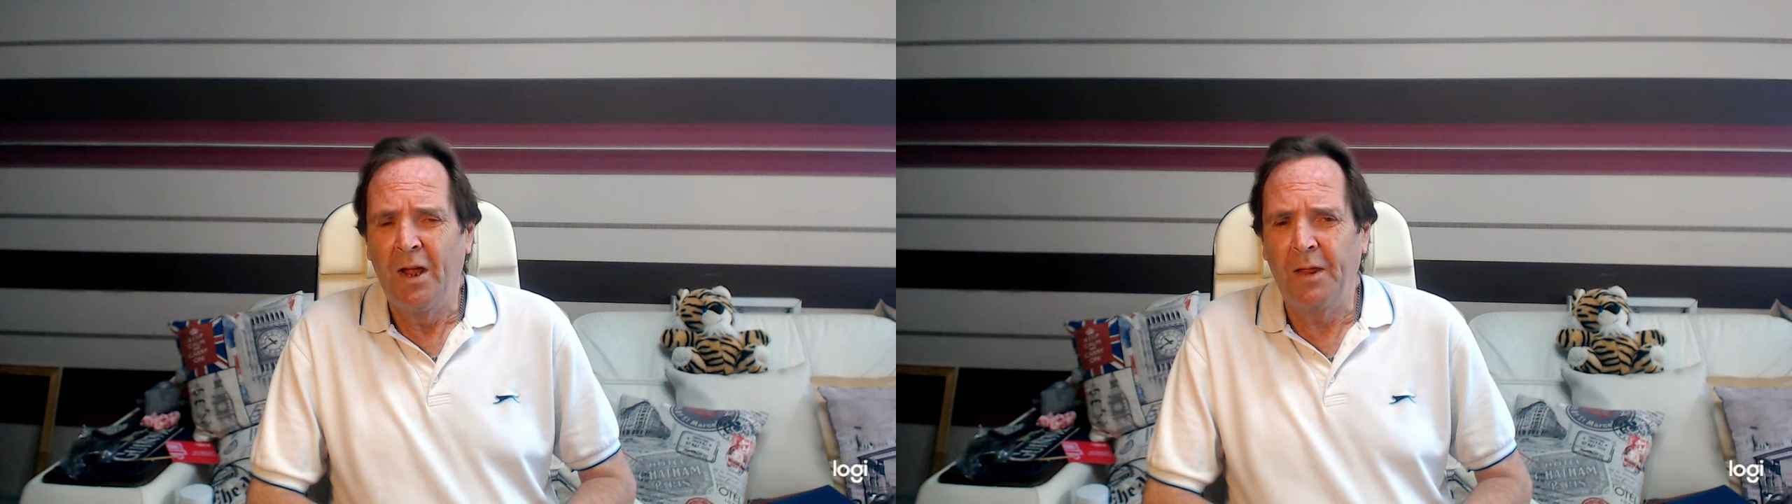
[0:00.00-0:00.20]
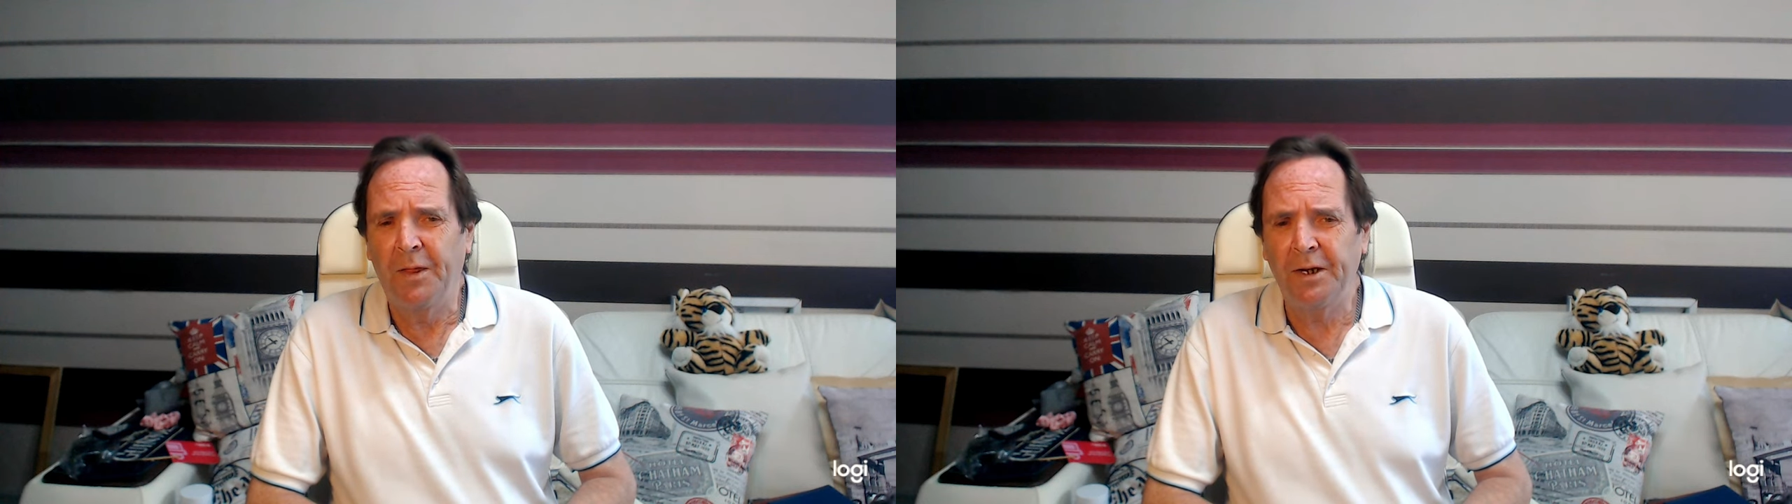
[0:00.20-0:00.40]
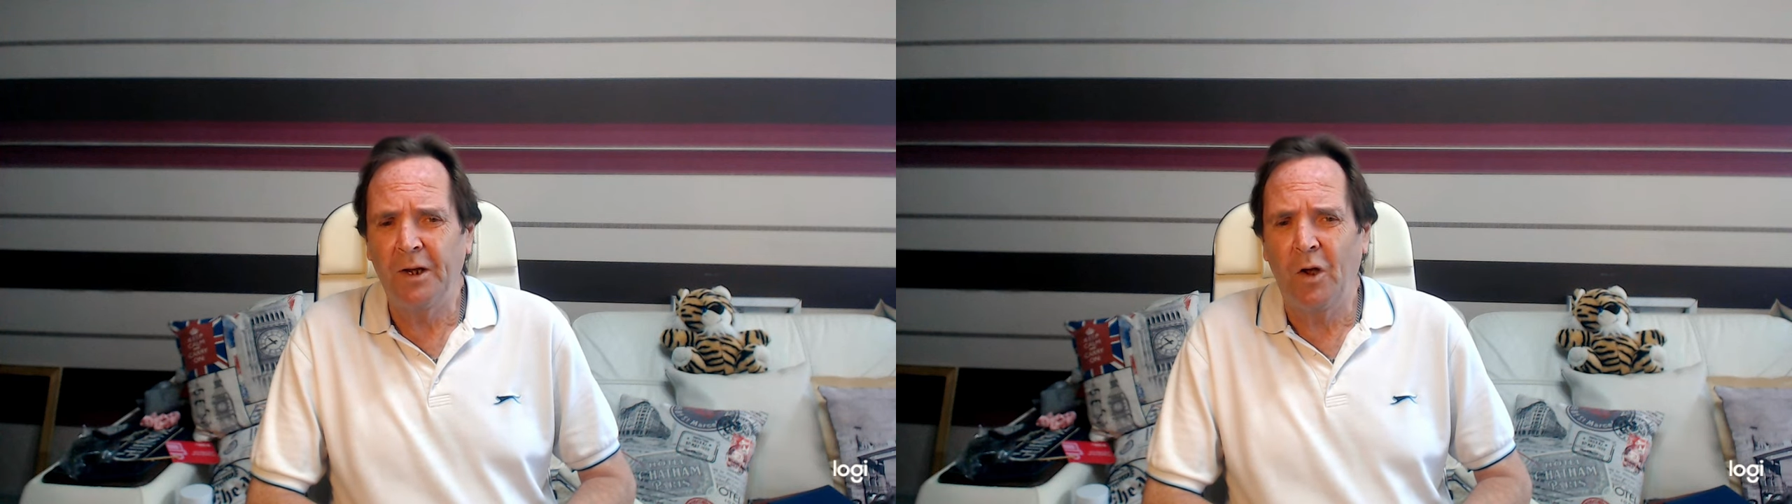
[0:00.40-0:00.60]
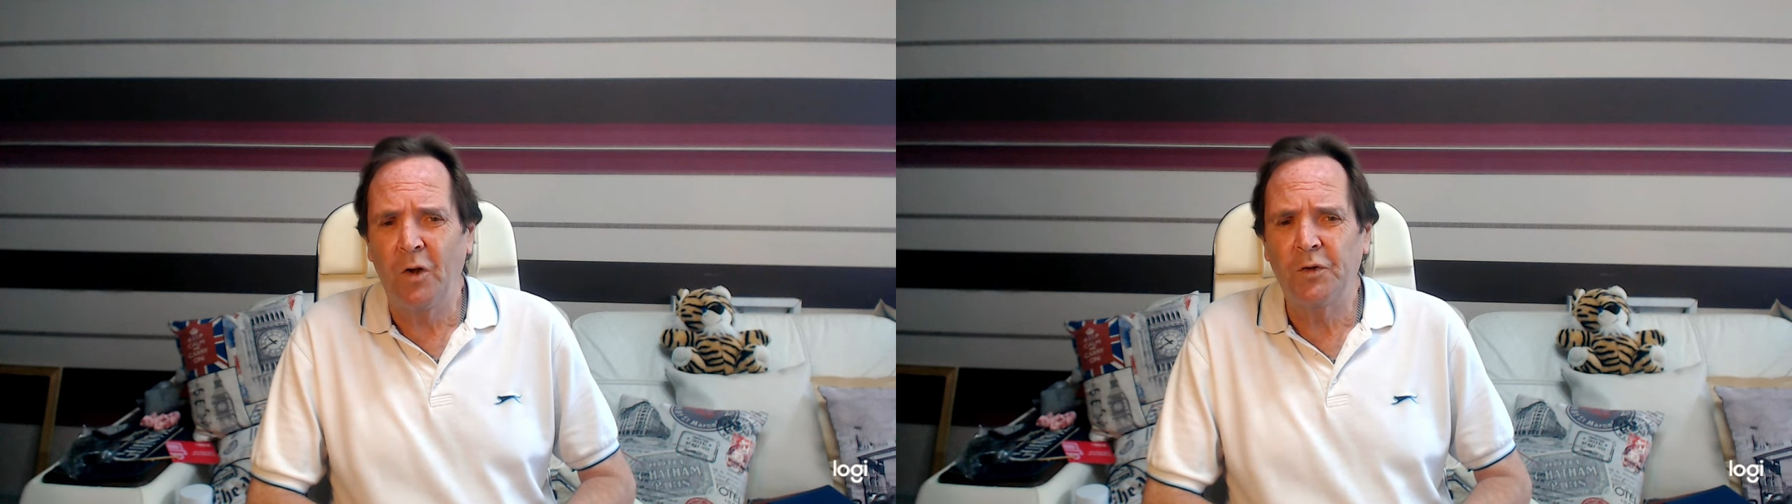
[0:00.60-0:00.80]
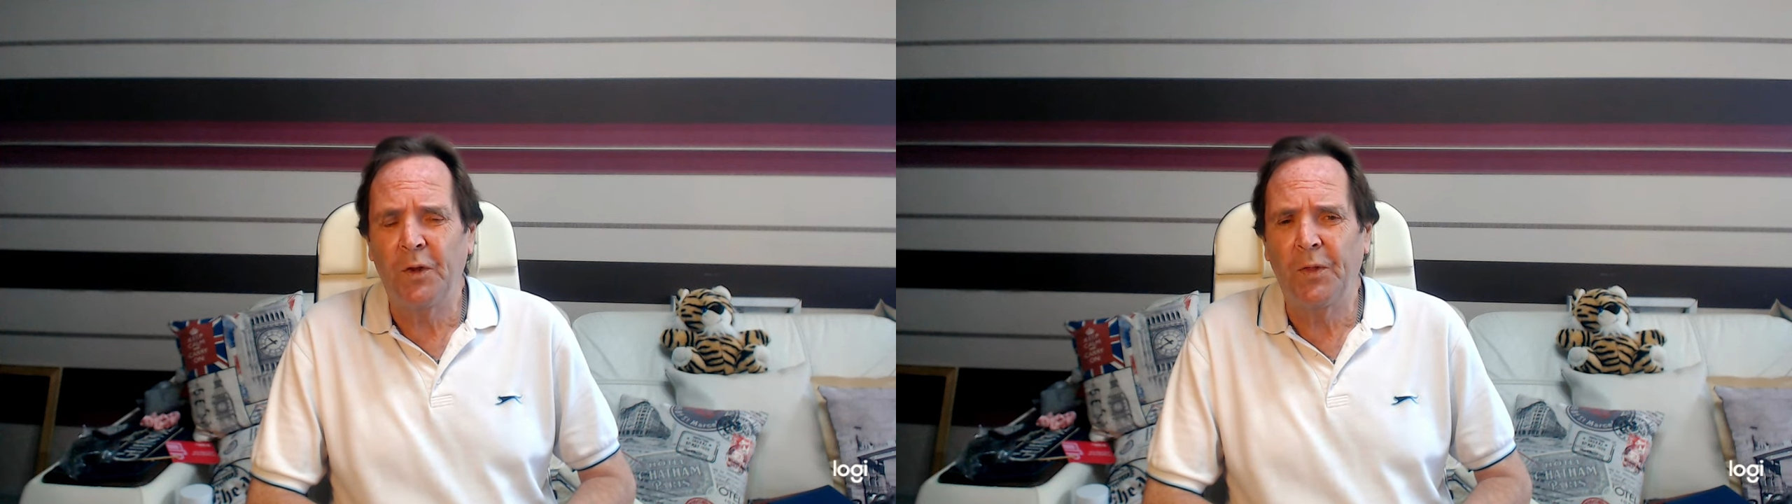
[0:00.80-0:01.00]

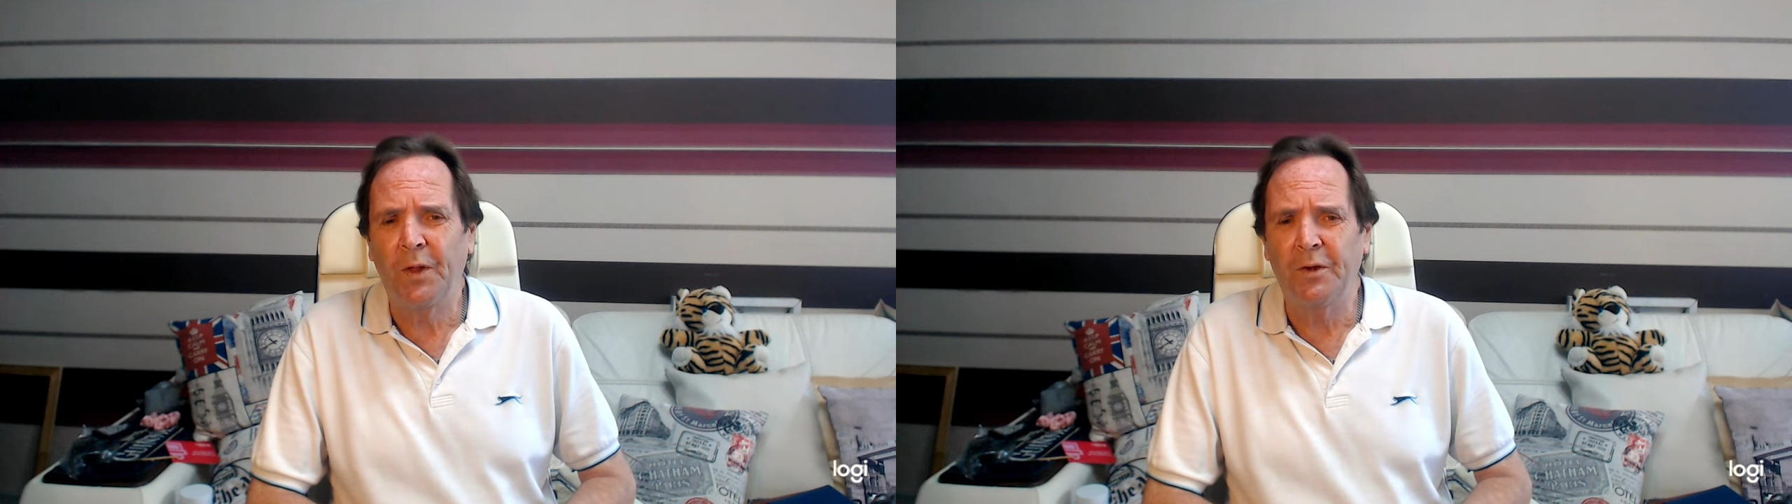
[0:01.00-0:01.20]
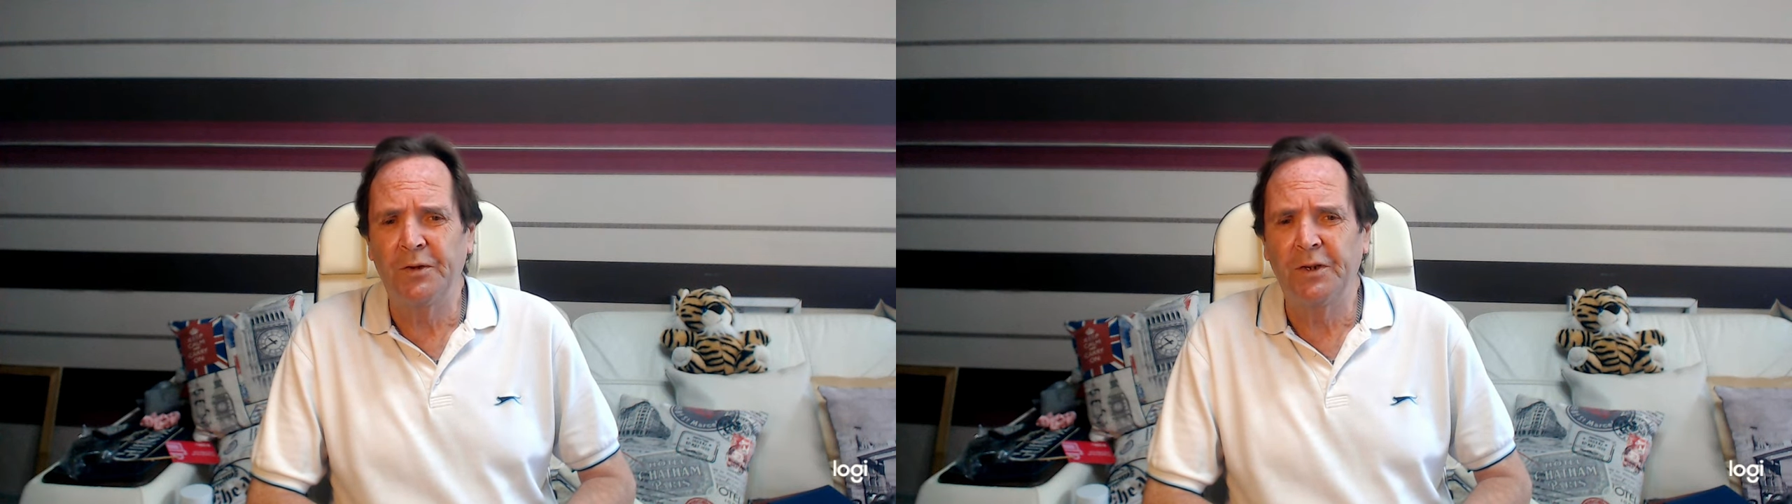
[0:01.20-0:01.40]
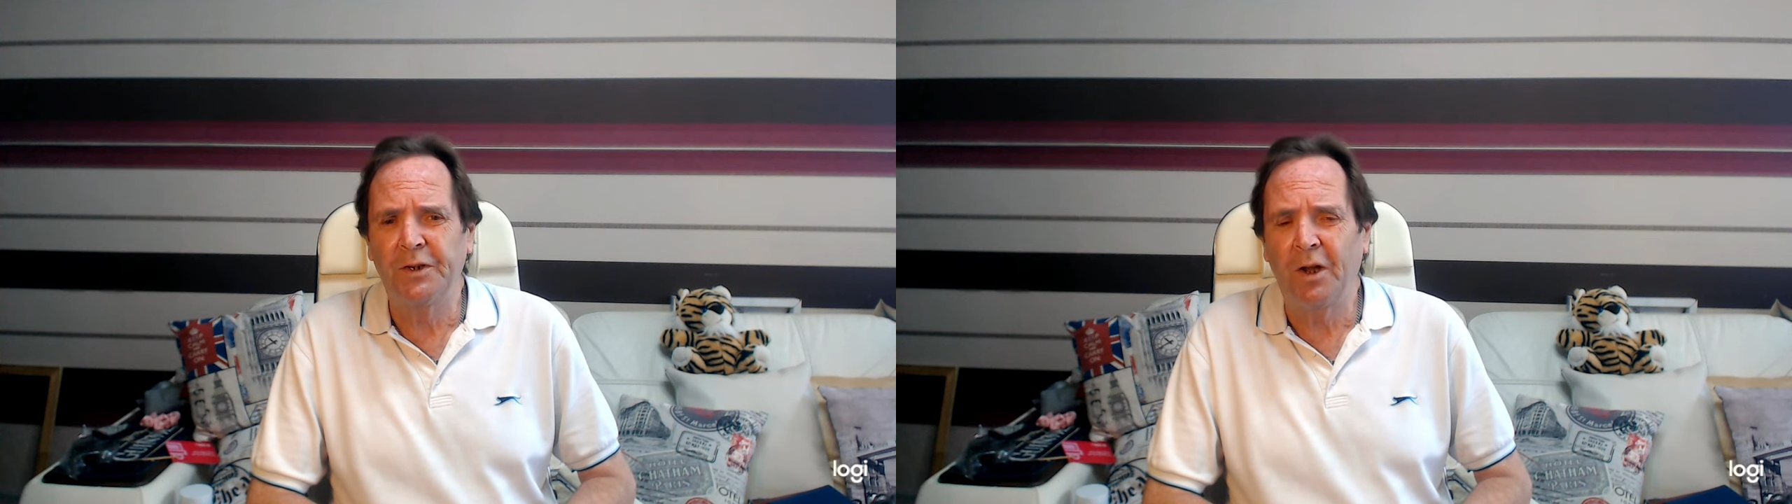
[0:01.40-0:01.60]
300,000